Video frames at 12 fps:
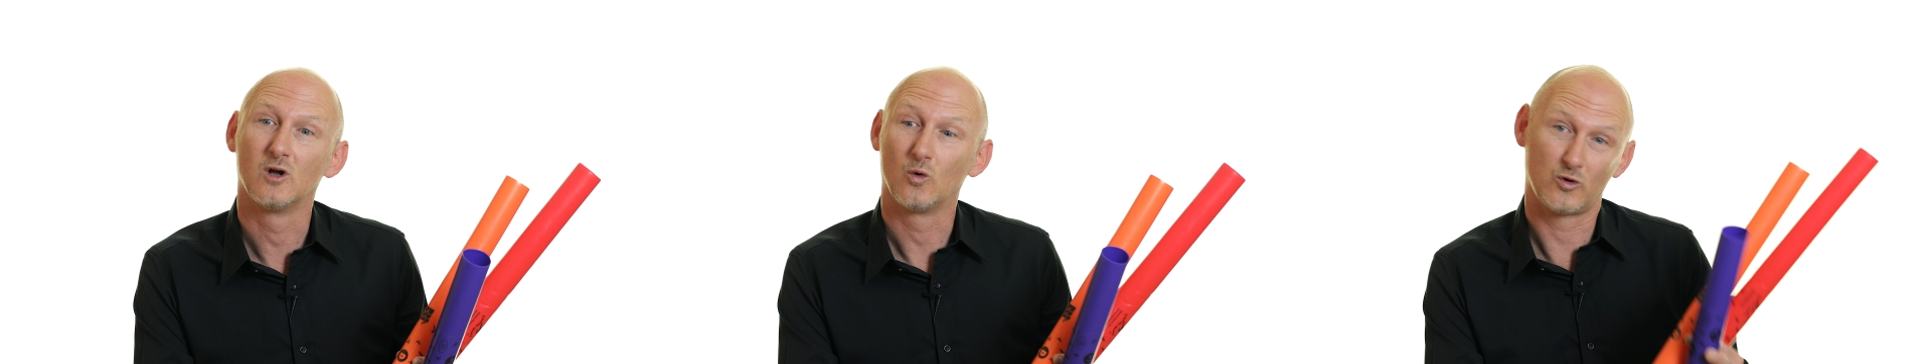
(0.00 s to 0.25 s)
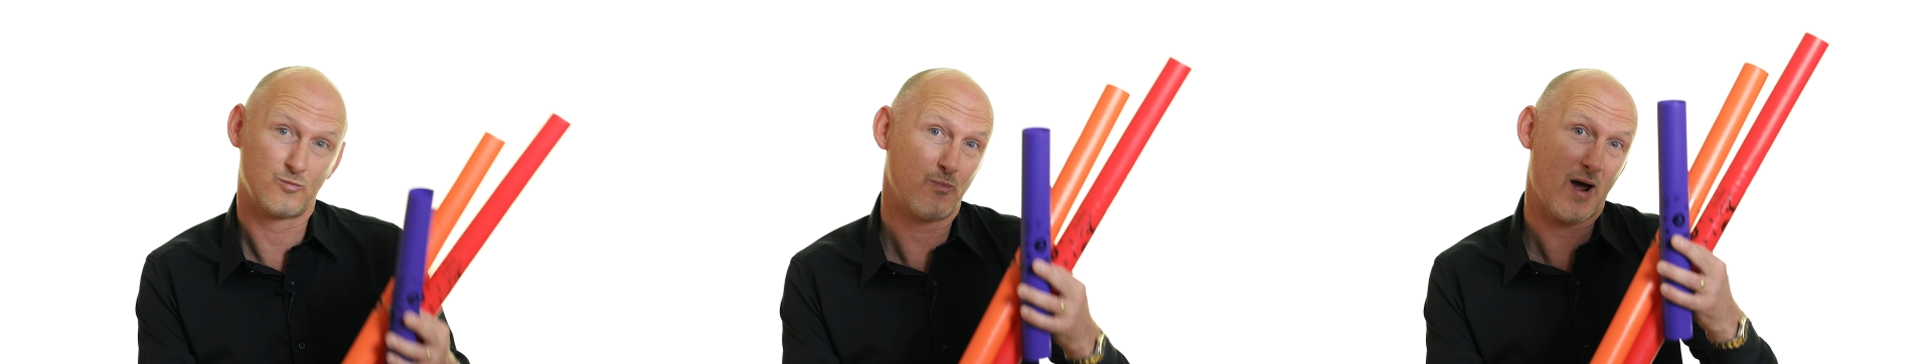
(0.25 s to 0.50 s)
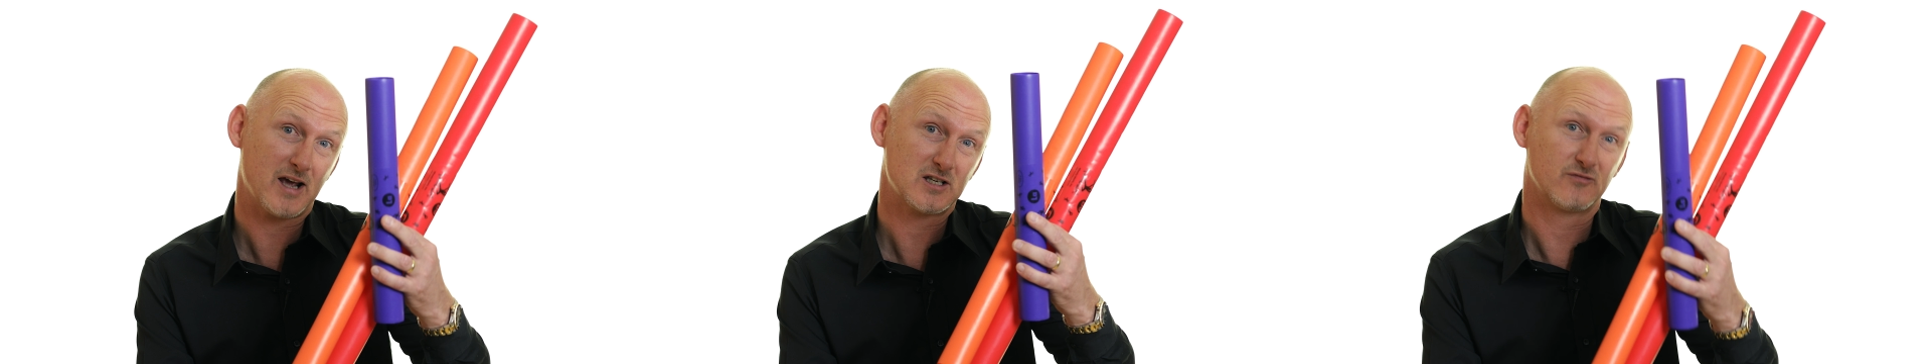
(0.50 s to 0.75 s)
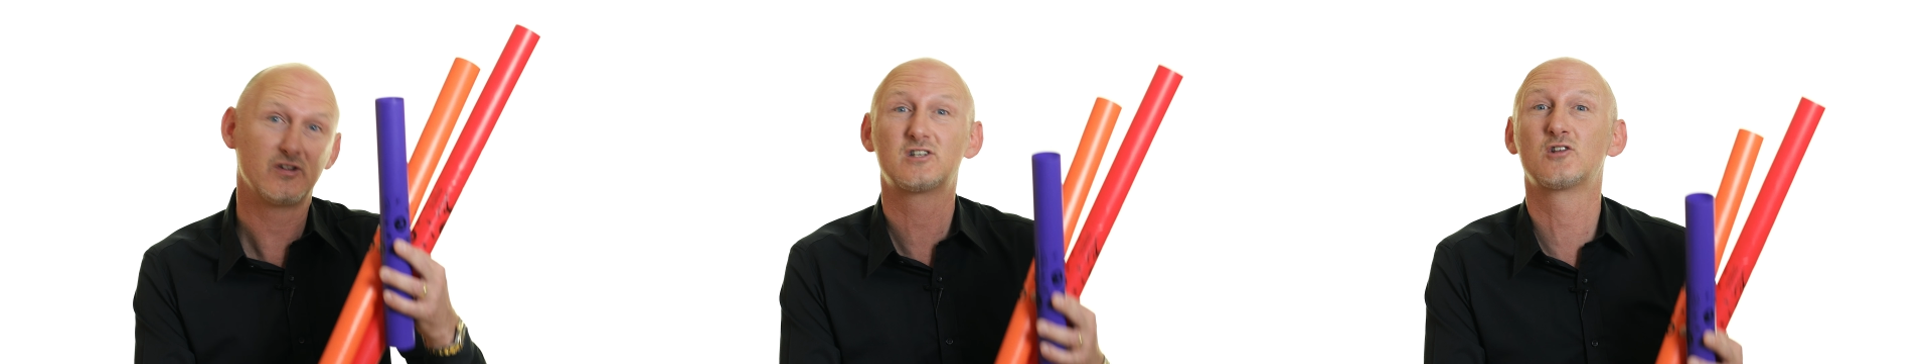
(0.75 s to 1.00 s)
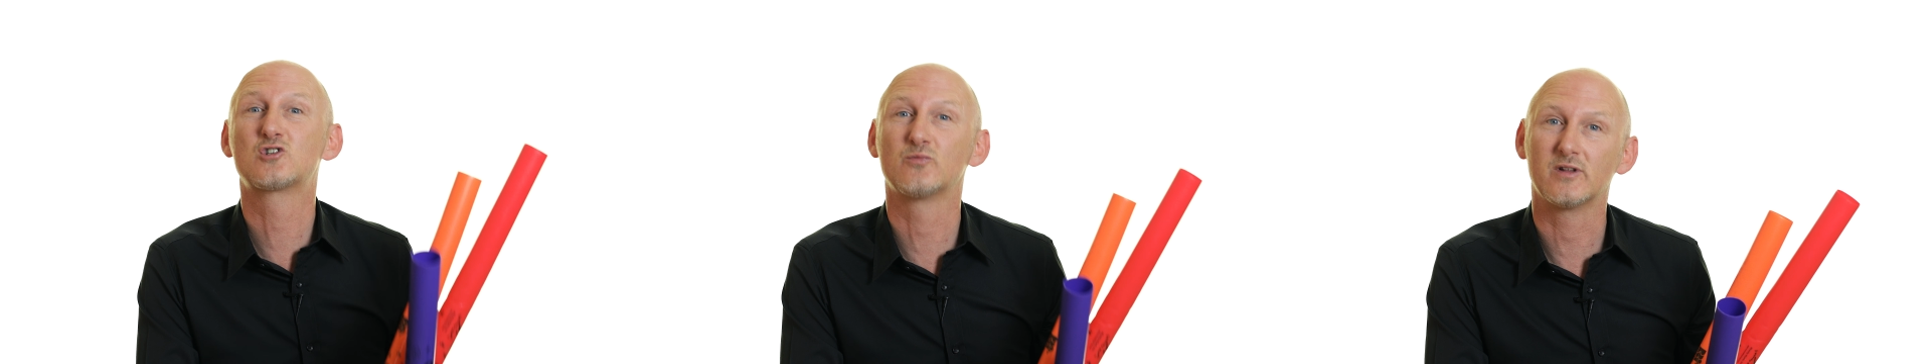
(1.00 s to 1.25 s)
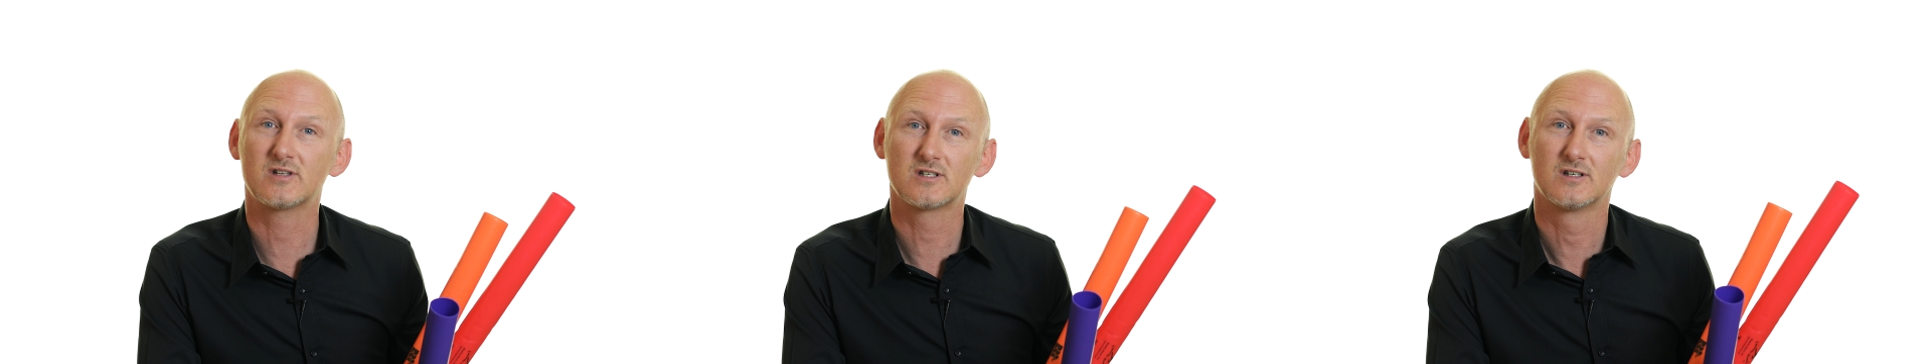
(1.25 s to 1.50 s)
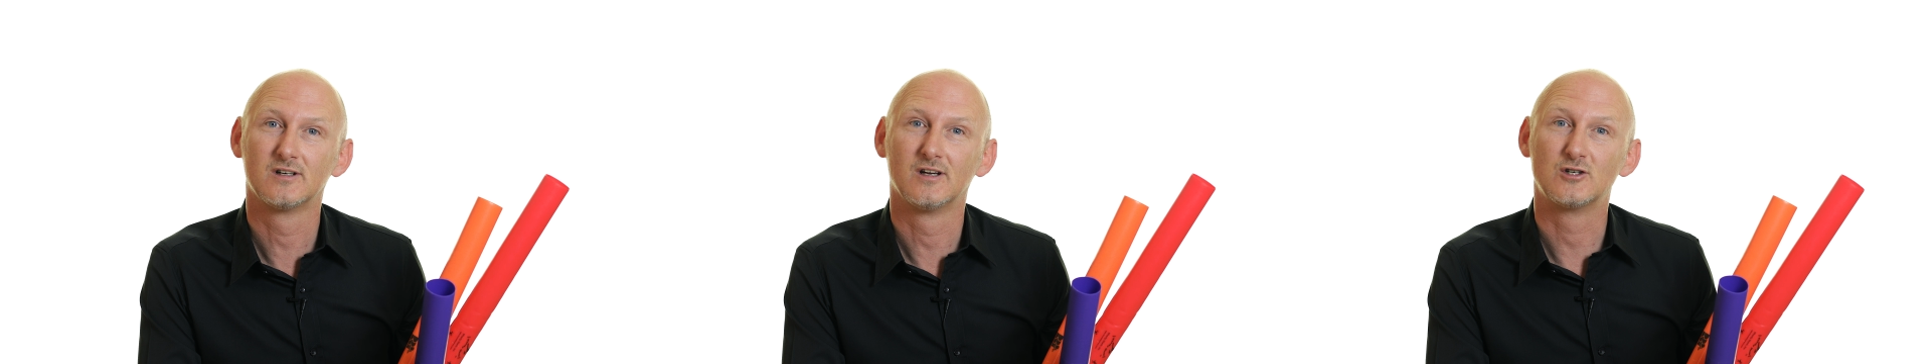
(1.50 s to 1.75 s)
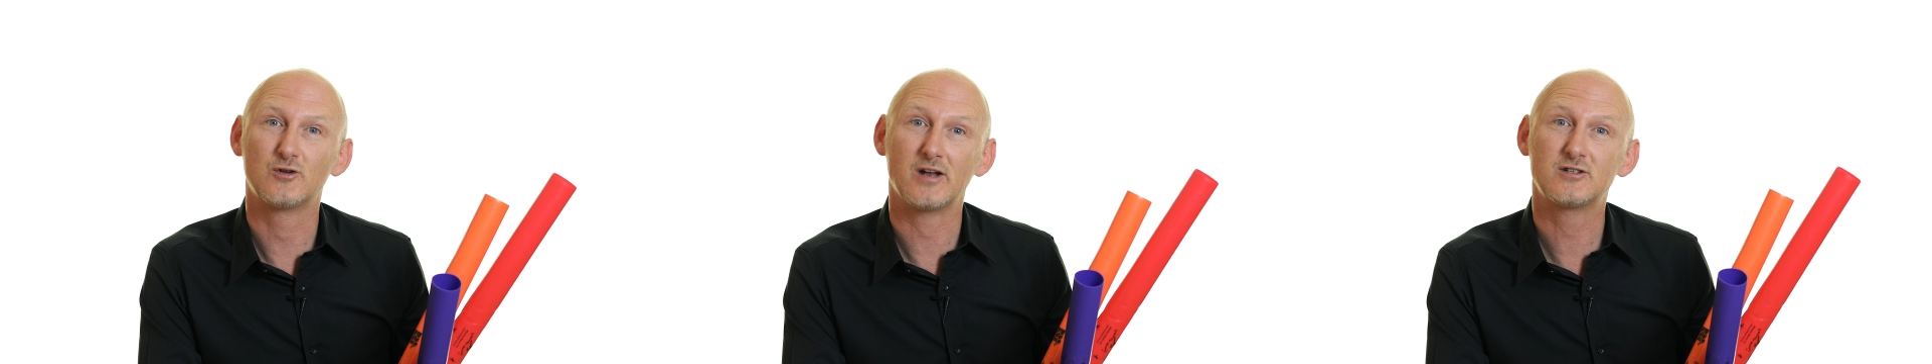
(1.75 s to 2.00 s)
with bags of these instruments
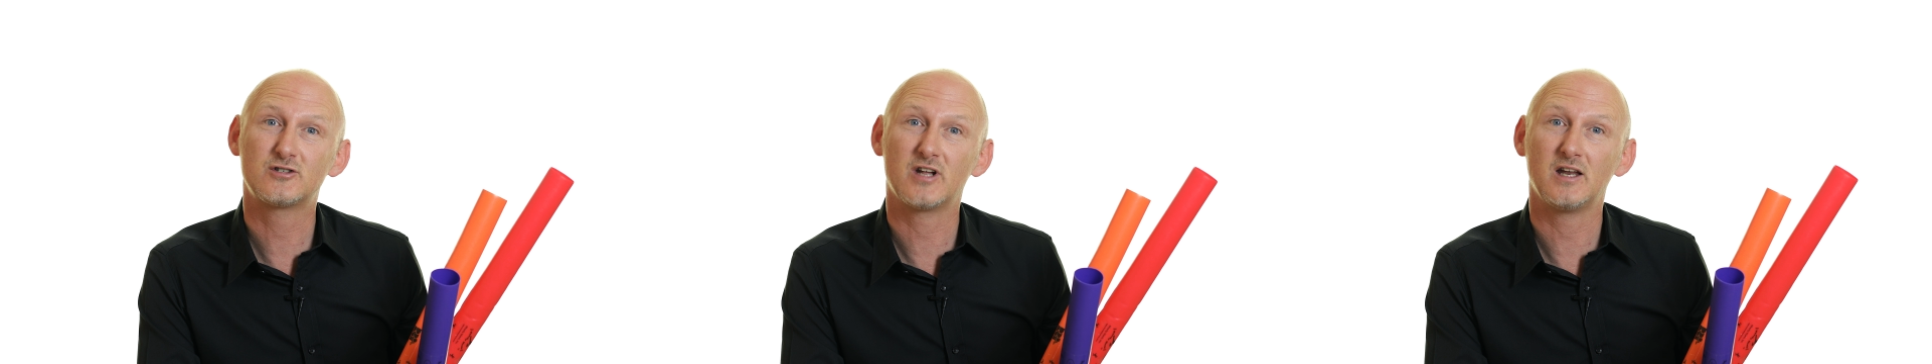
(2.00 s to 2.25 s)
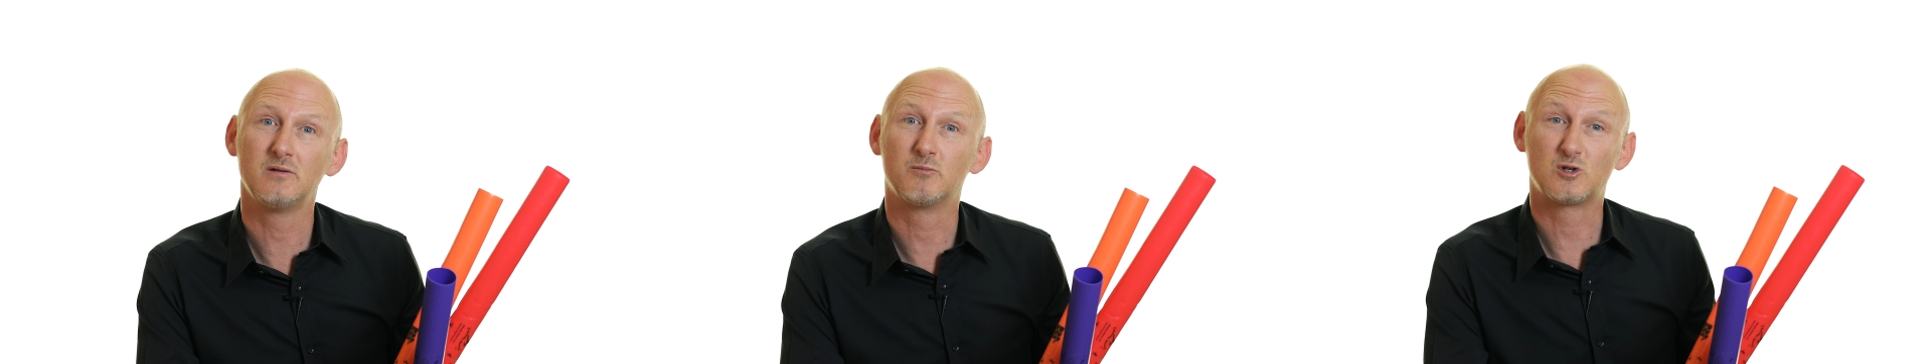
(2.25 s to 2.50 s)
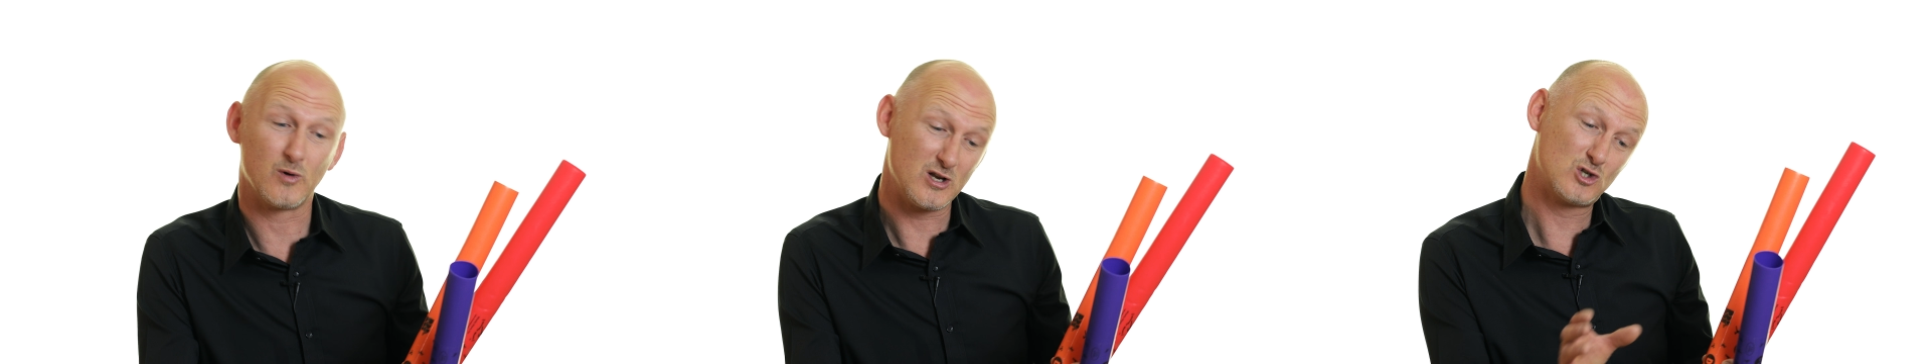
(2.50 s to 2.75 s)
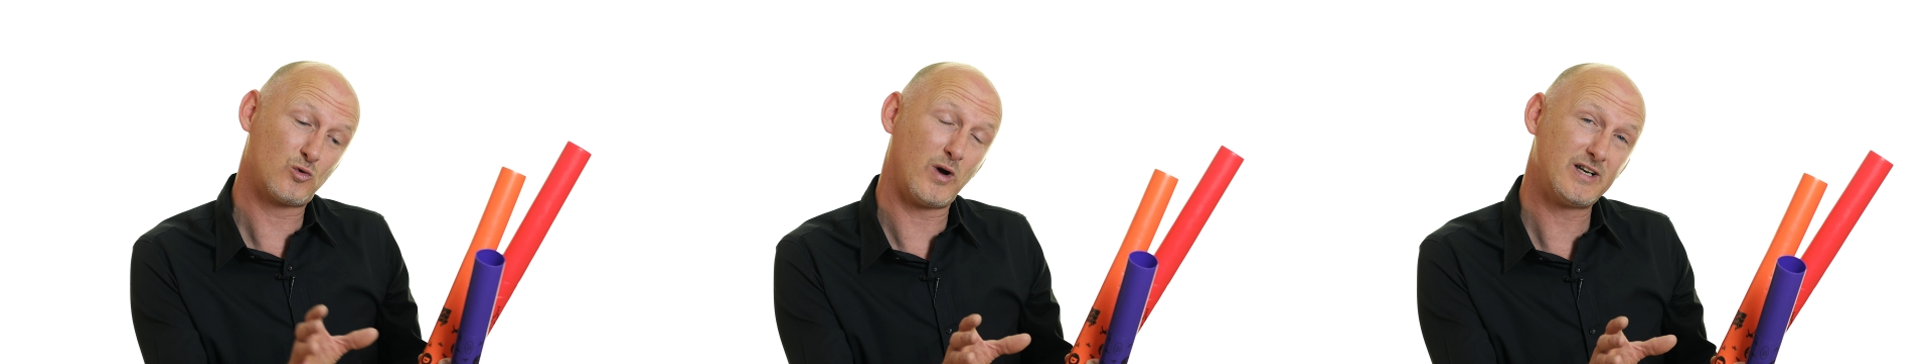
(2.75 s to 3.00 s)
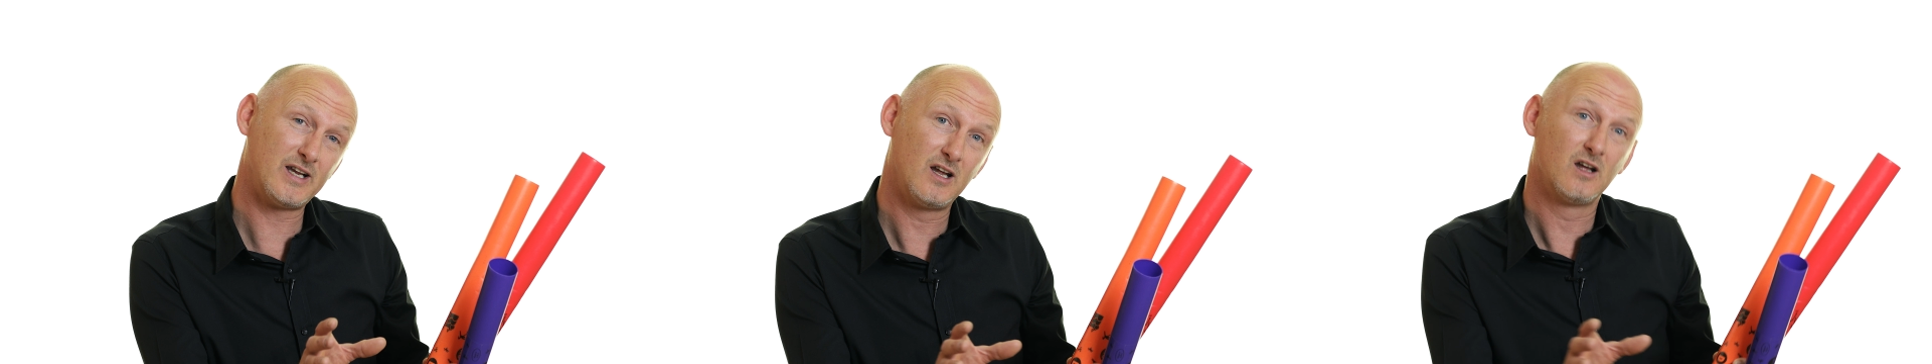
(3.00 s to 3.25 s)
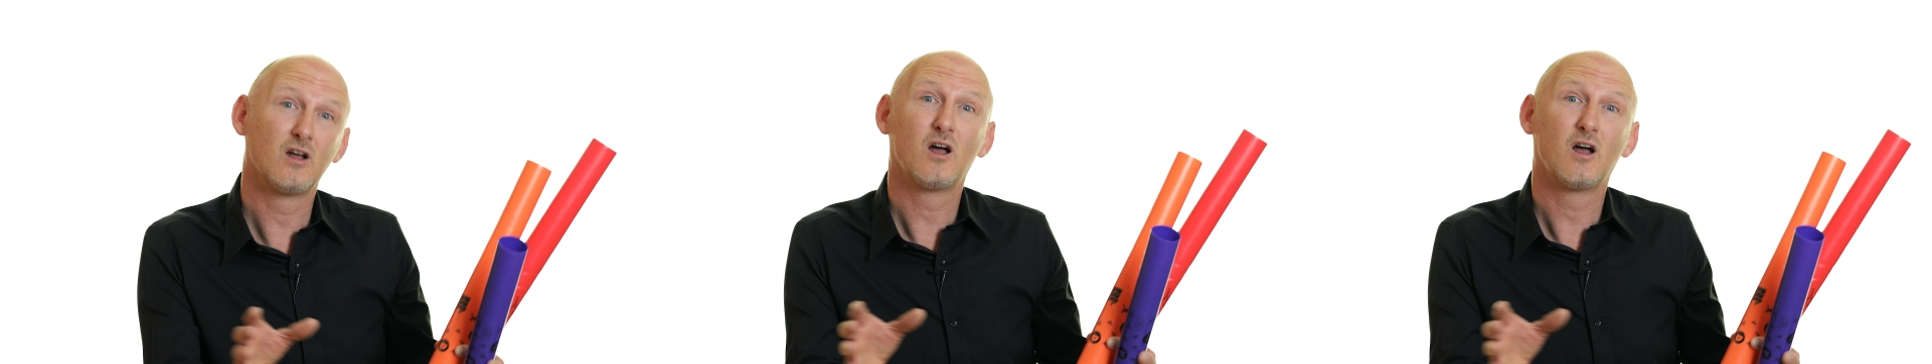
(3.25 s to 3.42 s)
to entertain between 20